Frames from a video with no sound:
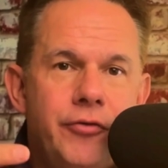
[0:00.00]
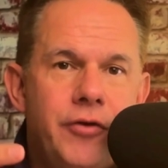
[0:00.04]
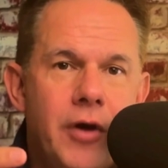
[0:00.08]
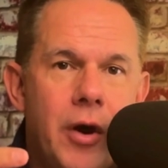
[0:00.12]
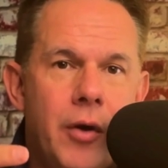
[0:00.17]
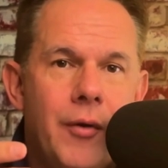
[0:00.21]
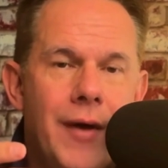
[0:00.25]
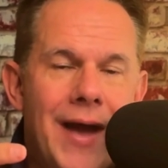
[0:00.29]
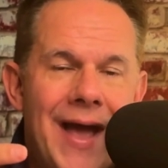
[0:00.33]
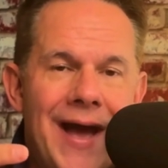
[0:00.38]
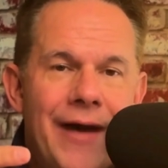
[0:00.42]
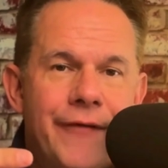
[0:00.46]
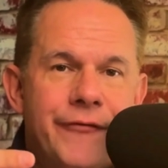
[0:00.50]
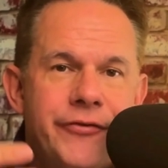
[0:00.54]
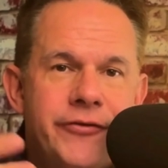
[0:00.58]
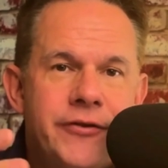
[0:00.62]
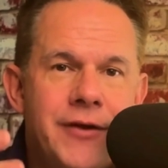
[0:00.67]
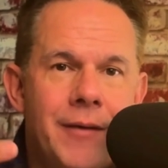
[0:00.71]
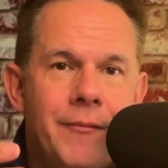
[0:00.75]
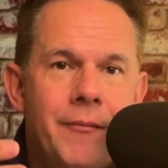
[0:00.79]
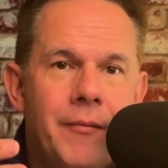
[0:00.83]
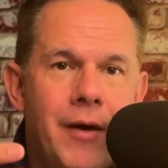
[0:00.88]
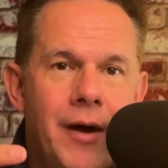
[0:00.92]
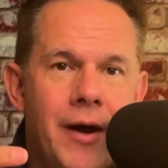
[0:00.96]
don't have
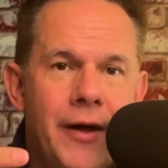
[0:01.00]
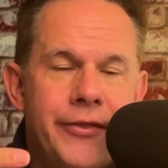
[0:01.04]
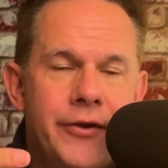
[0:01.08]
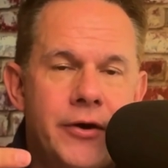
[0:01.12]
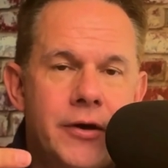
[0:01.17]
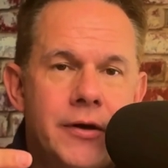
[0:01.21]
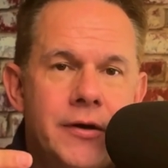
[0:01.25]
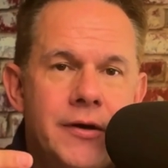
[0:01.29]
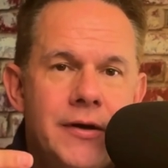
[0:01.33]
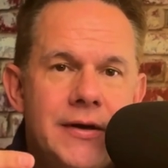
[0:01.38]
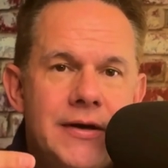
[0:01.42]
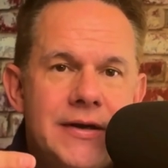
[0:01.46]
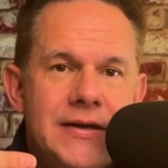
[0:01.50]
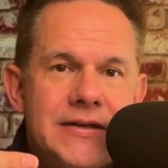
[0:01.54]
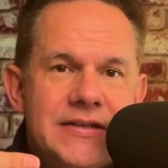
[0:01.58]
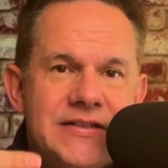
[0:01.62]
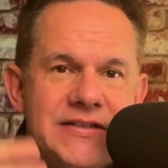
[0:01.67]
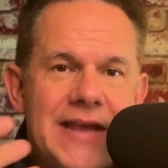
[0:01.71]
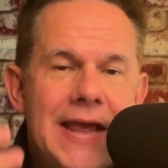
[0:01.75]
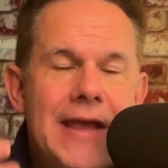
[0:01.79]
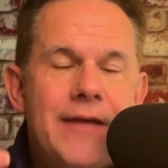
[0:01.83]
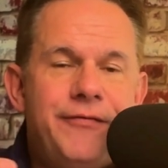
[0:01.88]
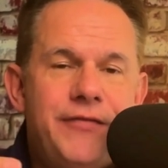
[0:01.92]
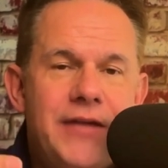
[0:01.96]
some other
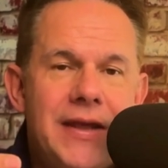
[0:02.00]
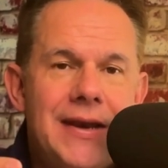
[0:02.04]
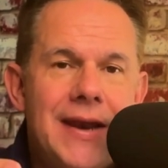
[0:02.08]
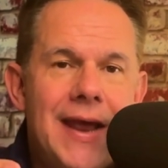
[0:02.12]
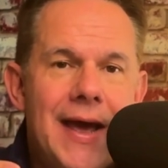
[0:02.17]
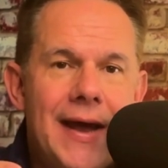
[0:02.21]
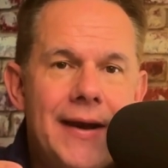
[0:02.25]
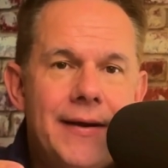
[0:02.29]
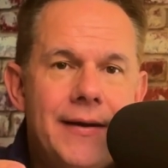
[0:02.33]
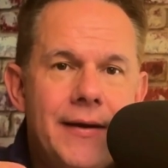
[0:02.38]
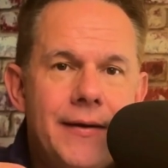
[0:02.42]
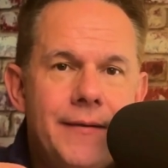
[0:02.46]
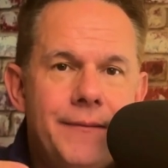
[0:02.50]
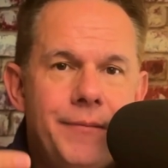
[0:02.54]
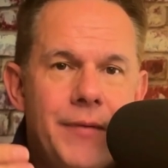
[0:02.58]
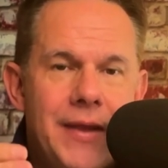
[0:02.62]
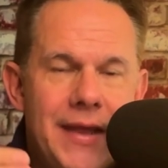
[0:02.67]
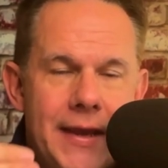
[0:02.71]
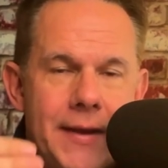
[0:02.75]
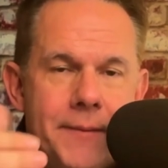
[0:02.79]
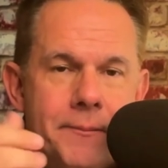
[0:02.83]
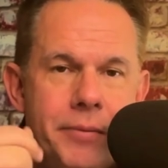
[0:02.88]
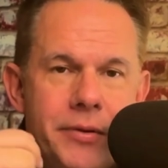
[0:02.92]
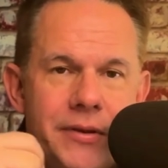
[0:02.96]
safety net
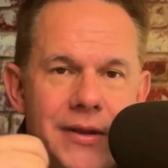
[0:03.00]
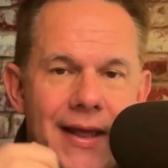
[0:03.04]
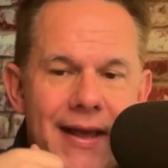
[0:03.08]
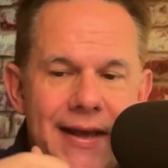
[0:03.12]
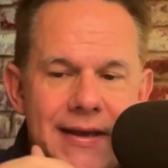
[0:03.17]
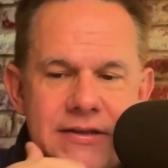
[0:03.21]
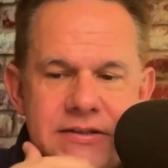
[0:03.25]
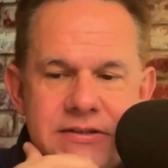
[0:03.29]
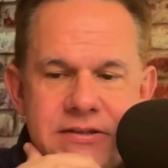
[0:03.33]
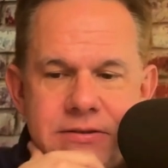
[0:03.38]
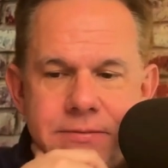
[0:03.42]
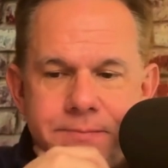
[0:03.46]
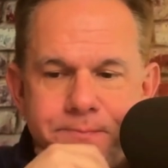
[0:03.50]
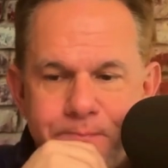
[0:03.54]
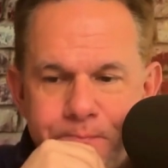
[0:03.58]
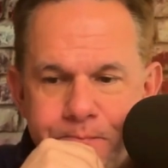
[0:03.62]
in place.